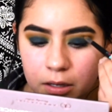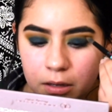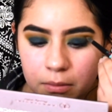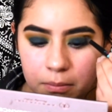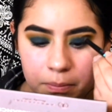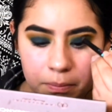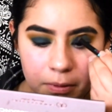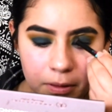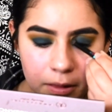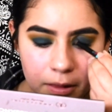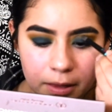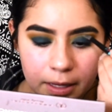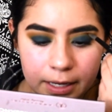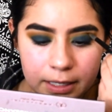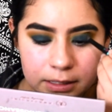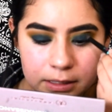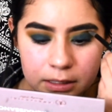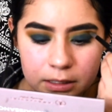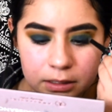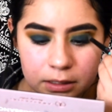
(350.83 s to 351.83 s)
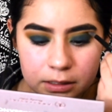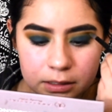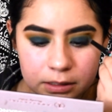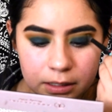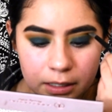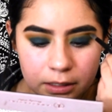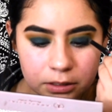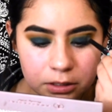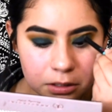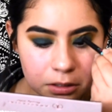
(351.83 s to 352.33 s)
And place it in the
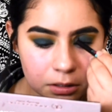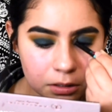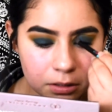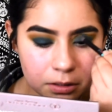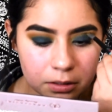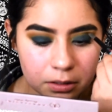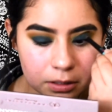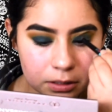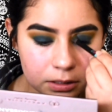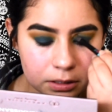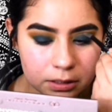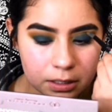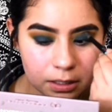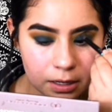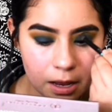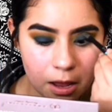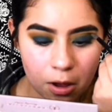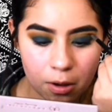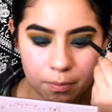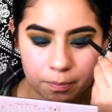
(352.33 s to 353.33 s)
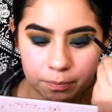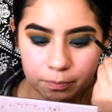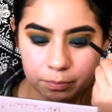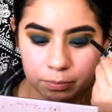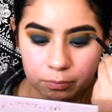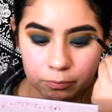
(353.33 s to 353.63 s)
center. This is gonna help